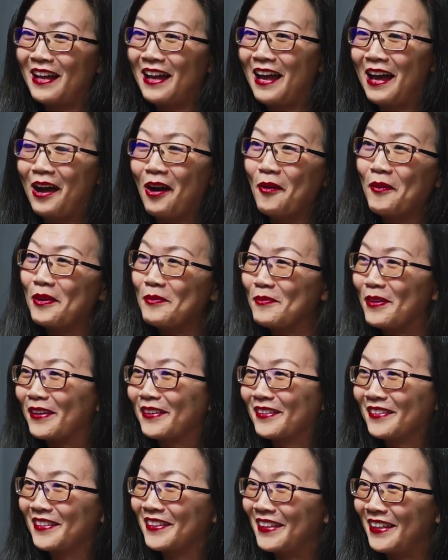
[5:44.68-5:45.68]
how am I
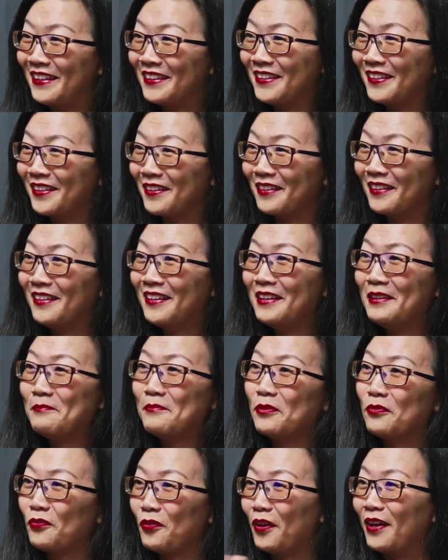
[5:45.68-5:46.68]
going to get there
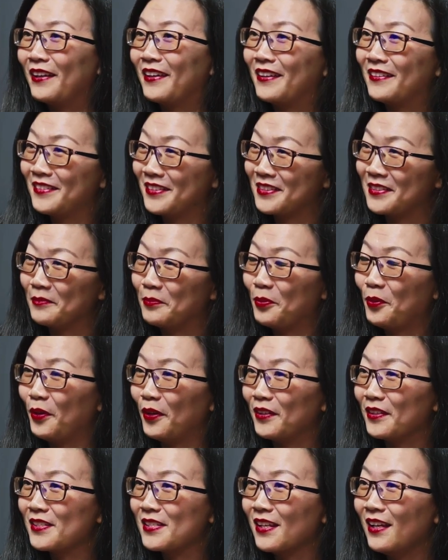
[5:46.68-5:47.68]
before I get the
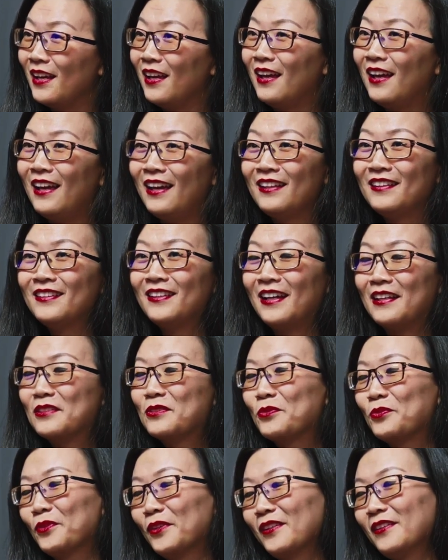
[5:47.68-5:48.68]
support? And
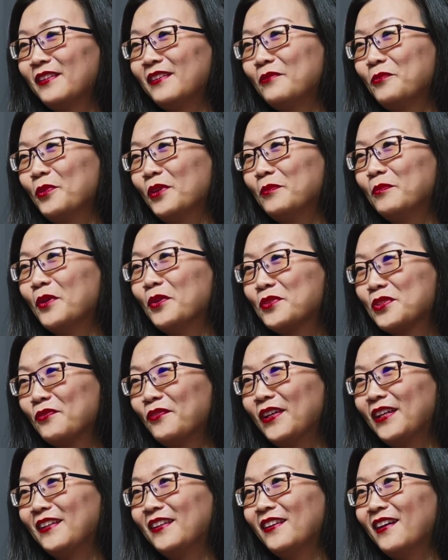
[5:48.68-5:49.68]
that's really what
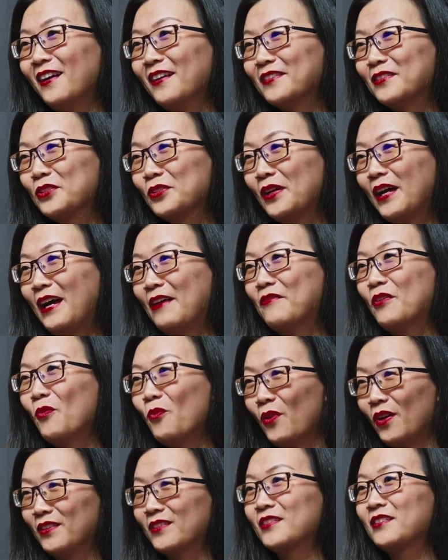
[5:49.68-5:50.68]
motivated us to have a
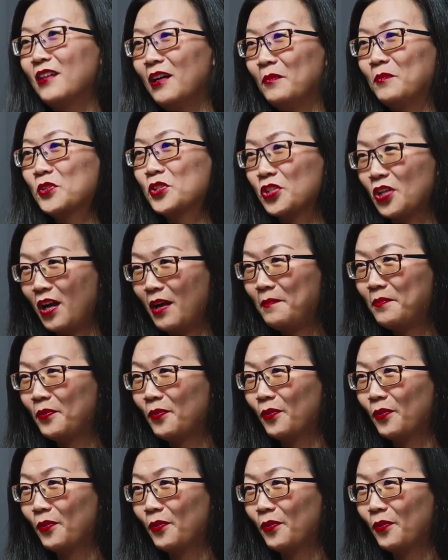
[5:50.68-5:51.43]
one stop shop